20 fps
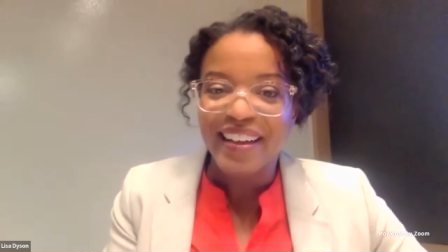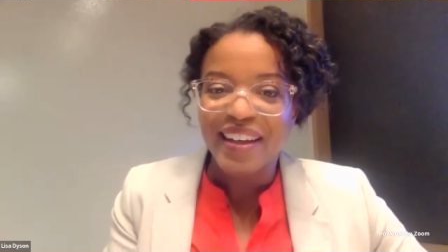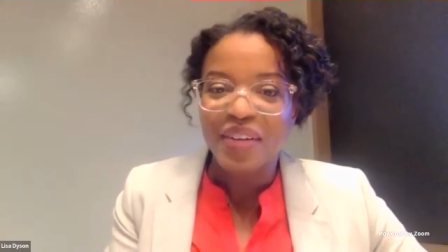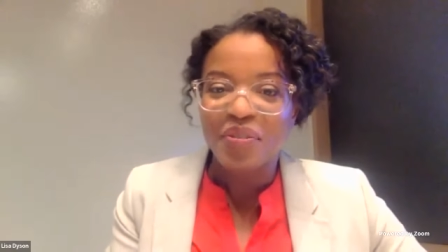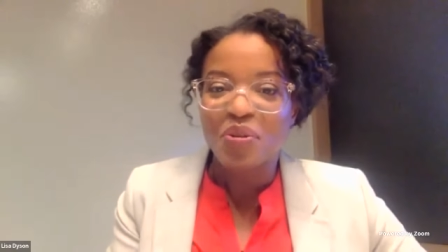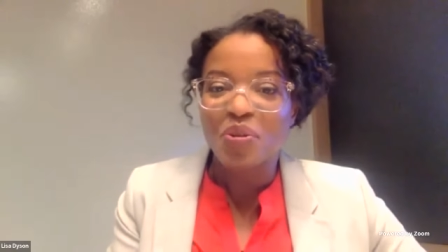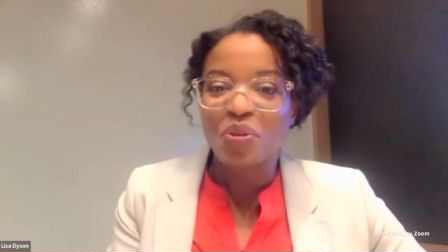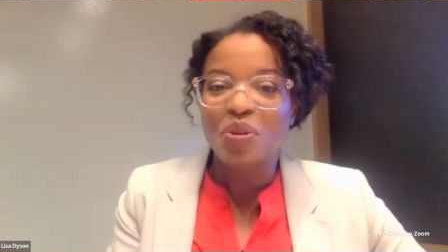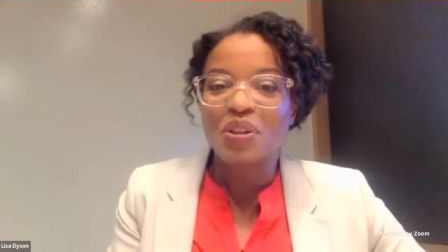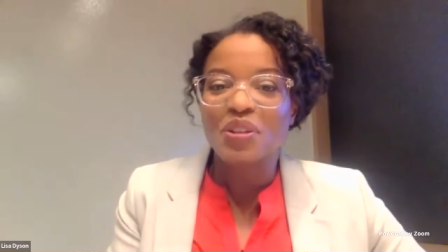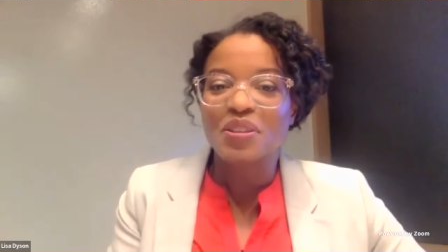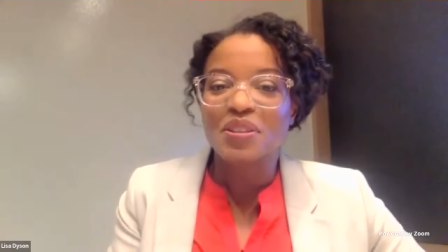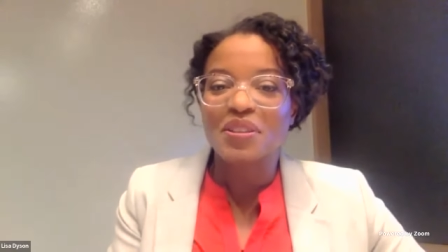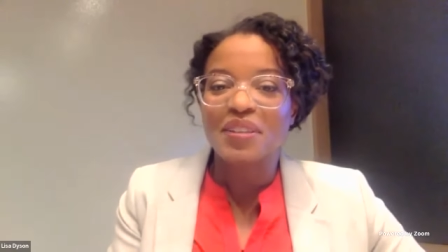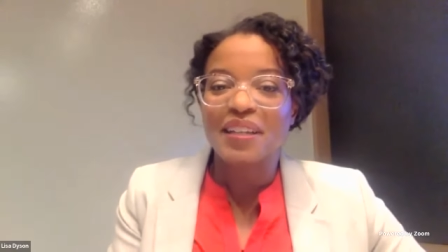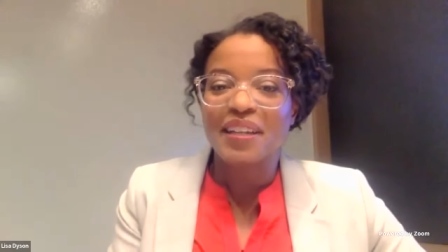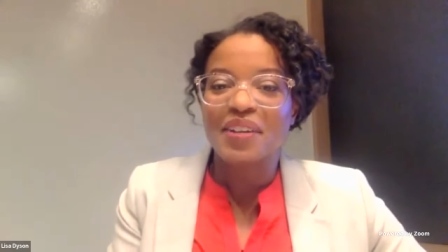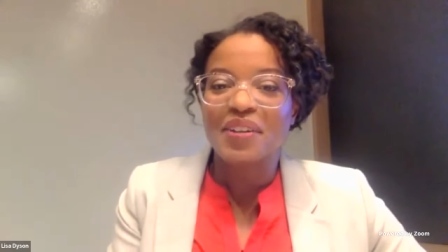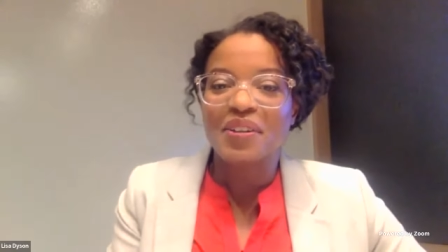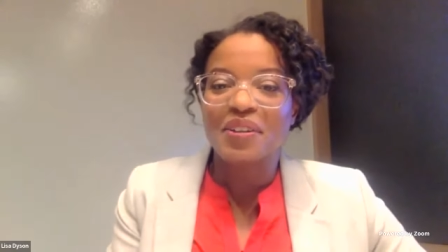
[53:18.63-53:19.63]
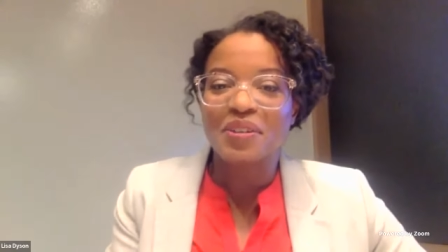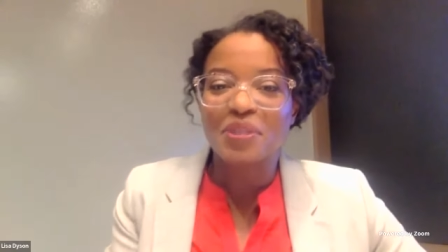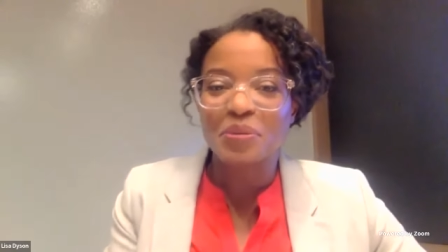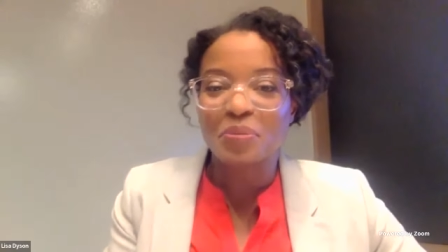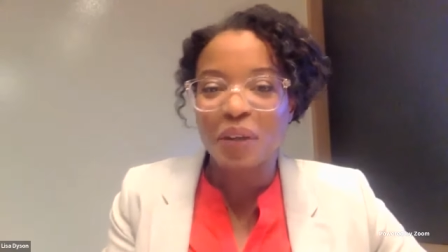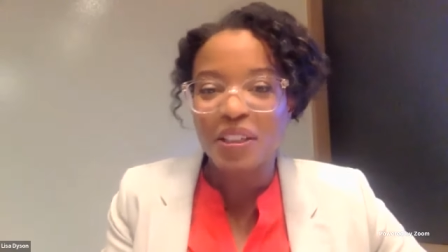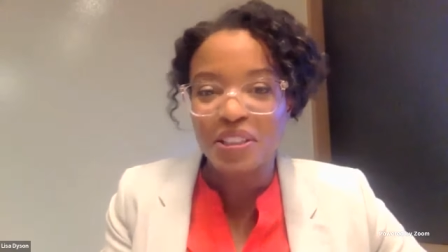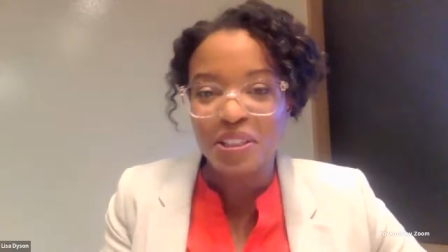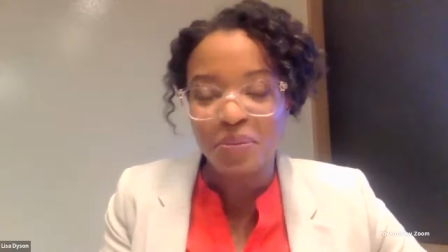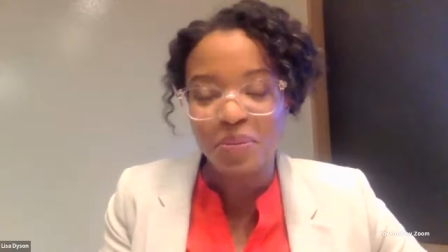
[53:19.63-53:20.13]
Of course, here on
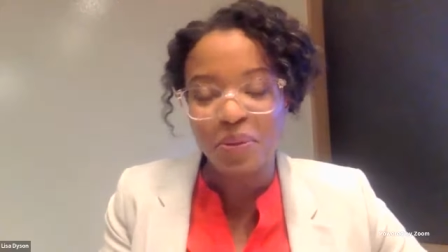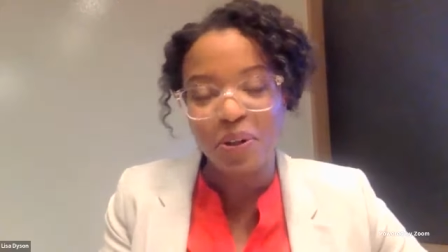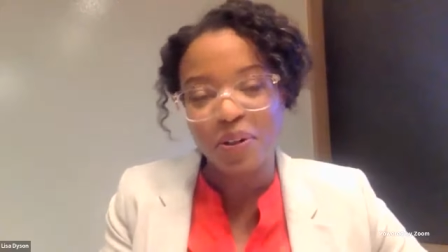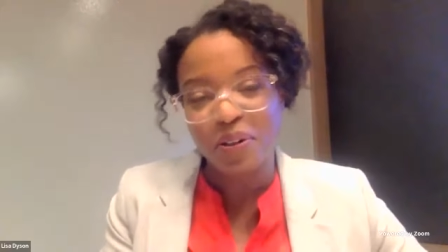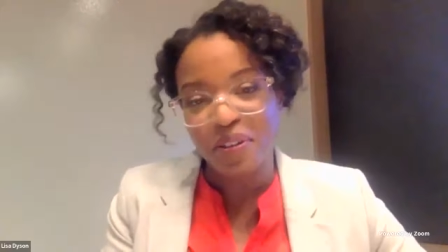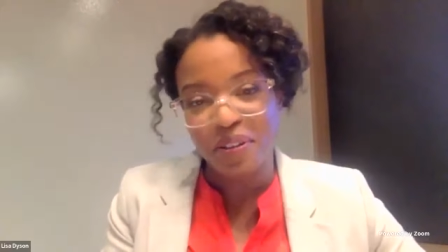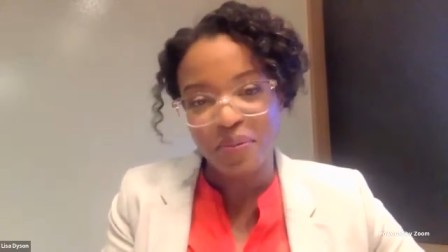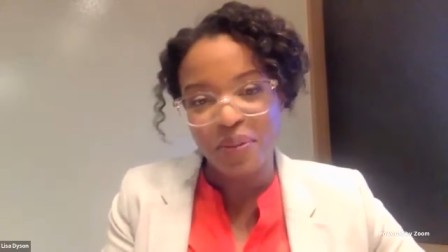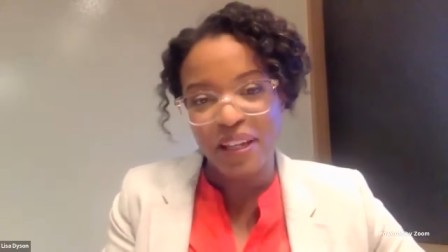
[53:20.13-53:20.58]
Spaceship Earth,